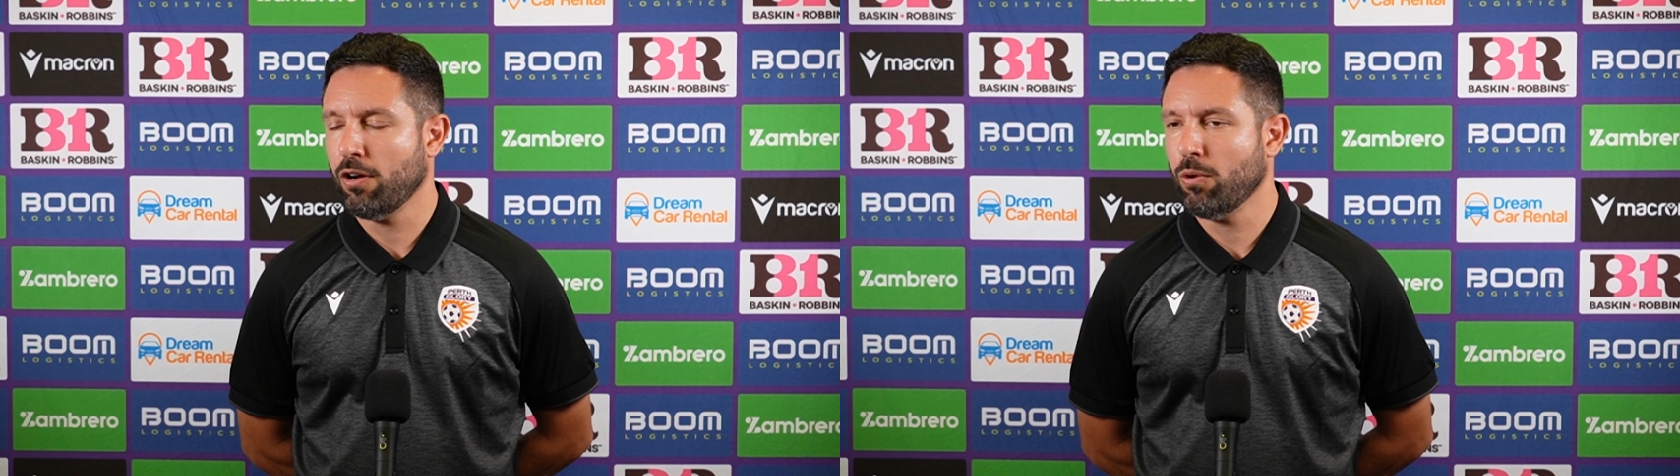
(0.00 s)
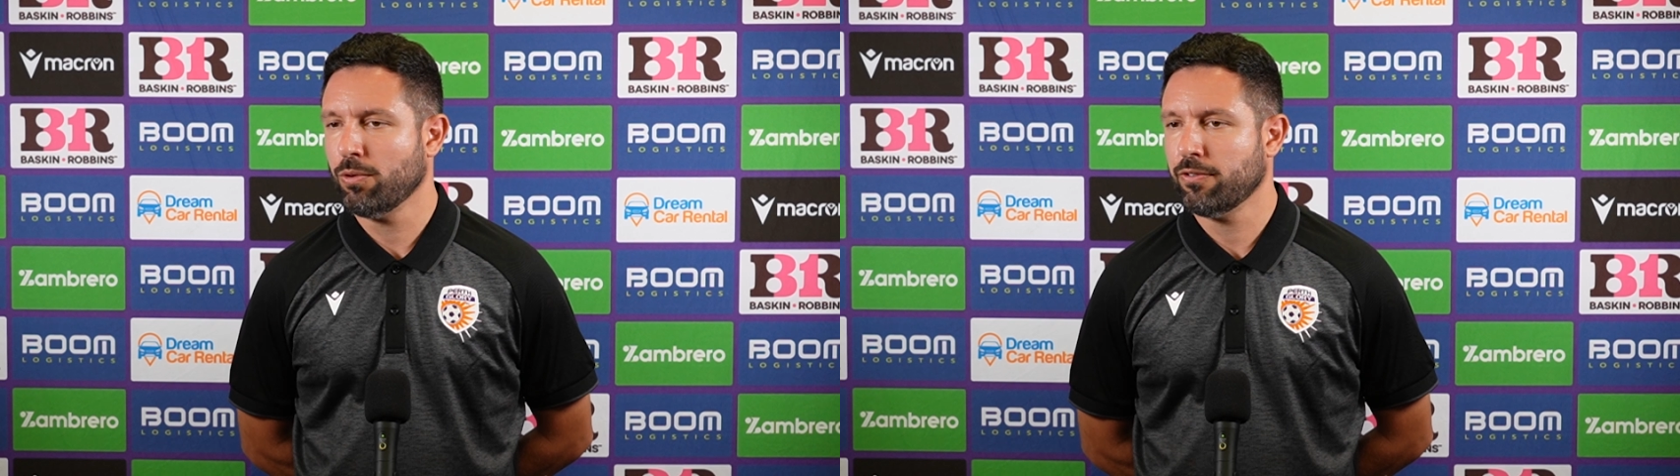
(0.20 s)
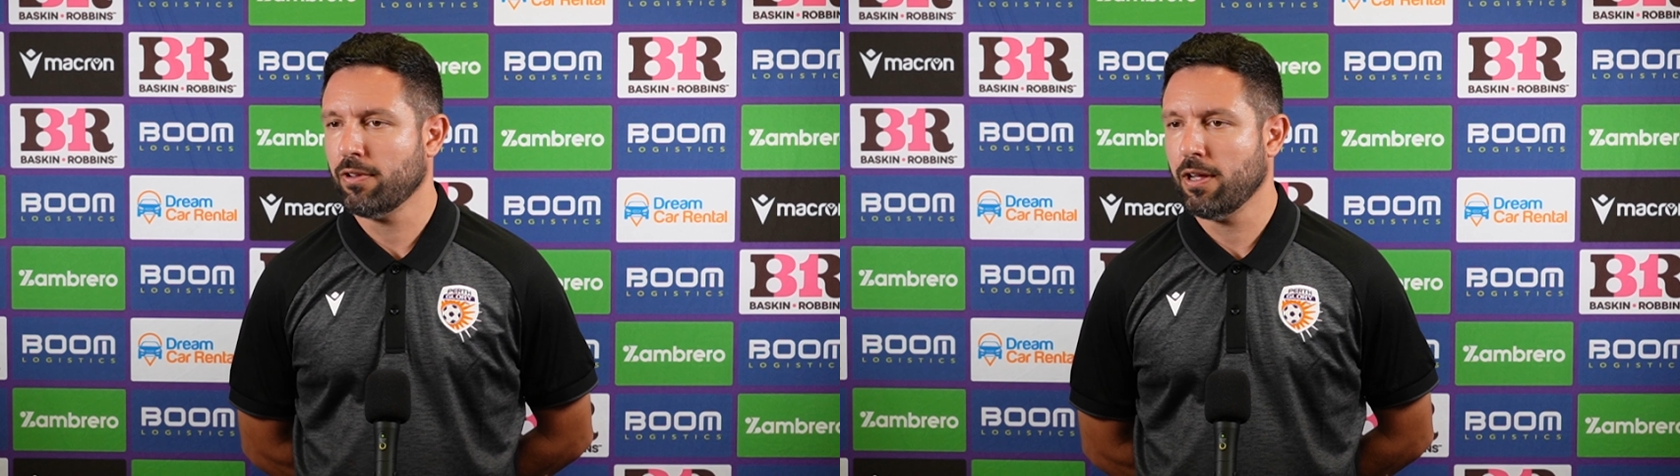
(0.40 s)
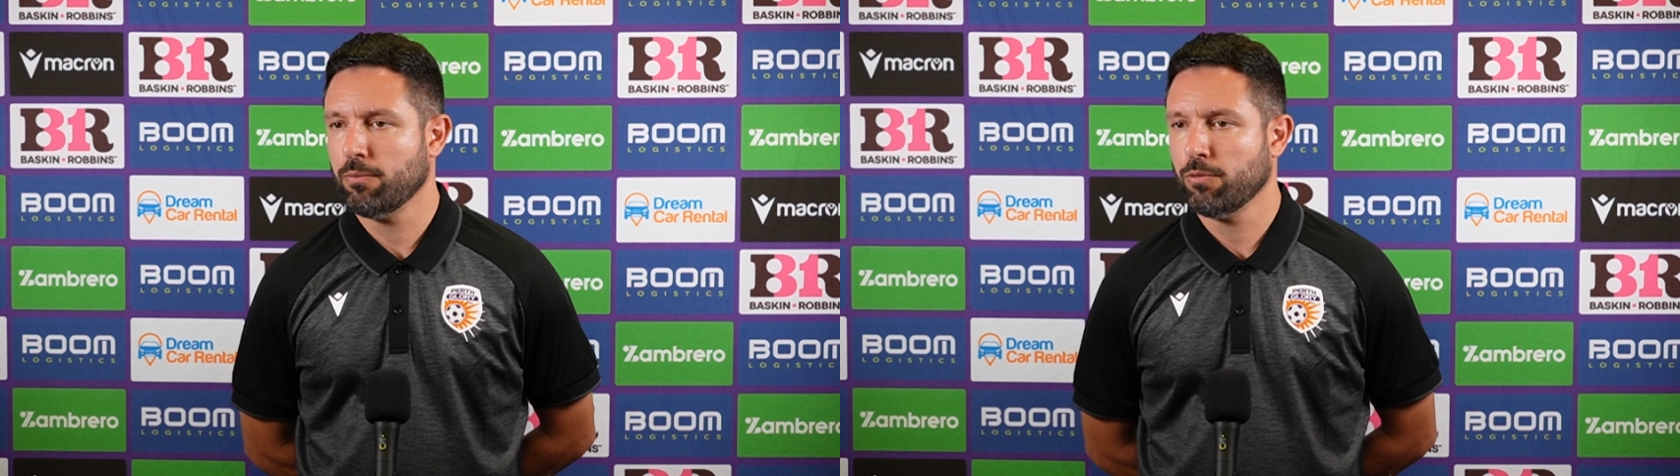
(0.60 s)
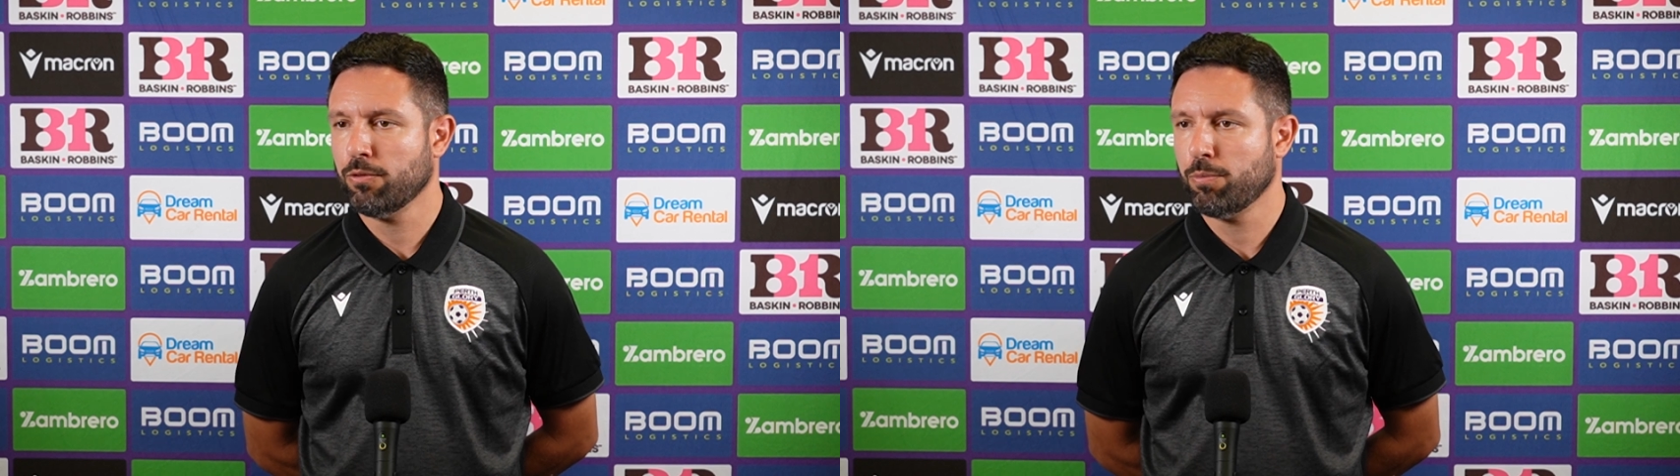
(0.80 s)
goal
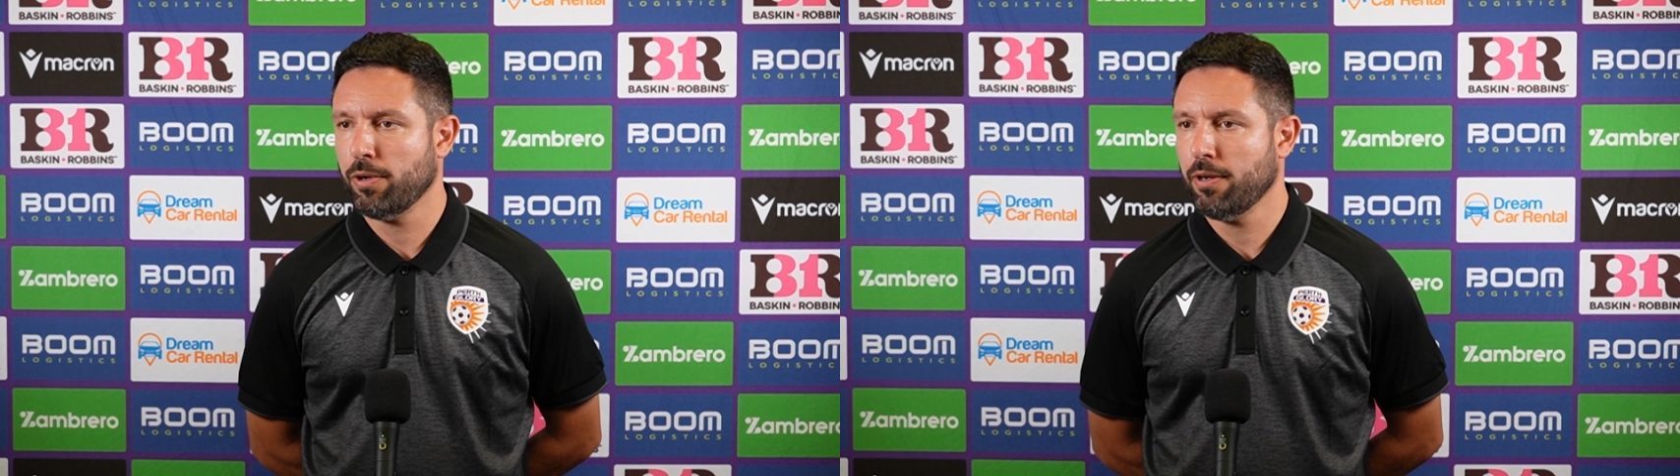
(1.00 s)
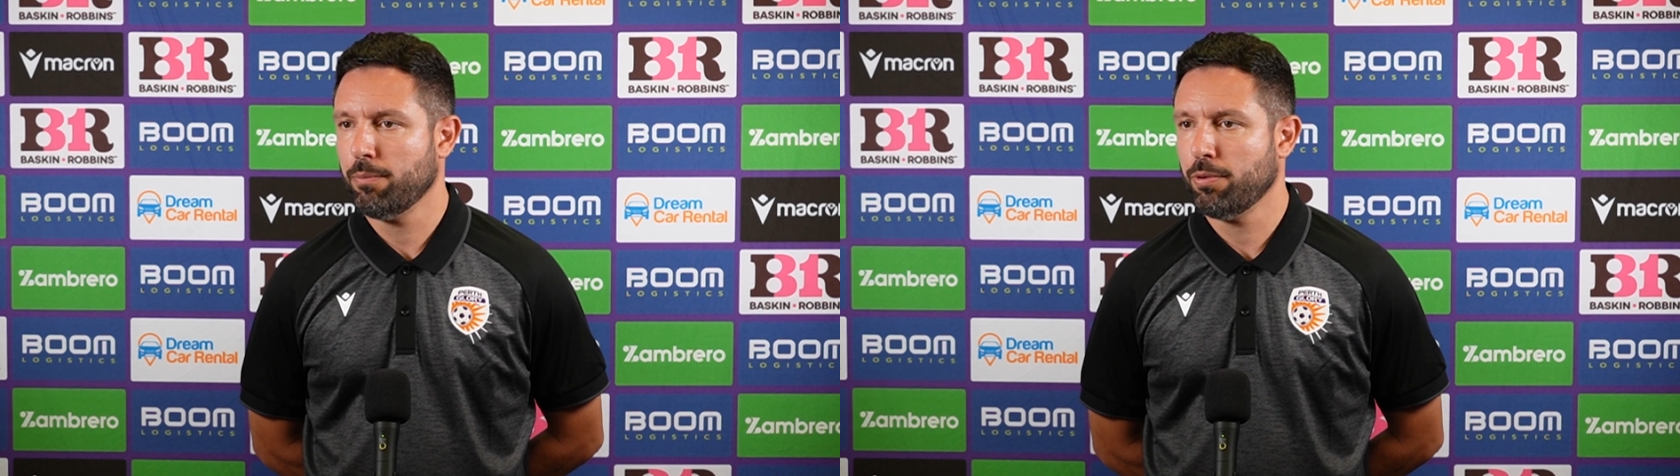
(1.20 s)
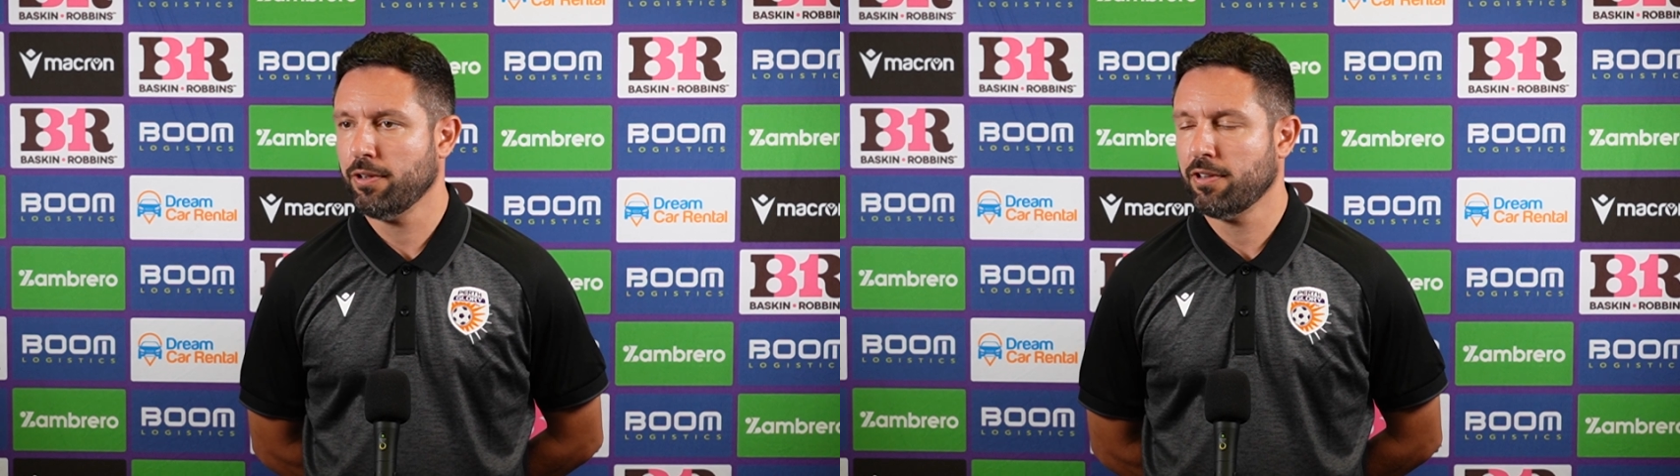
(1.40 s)
was pretty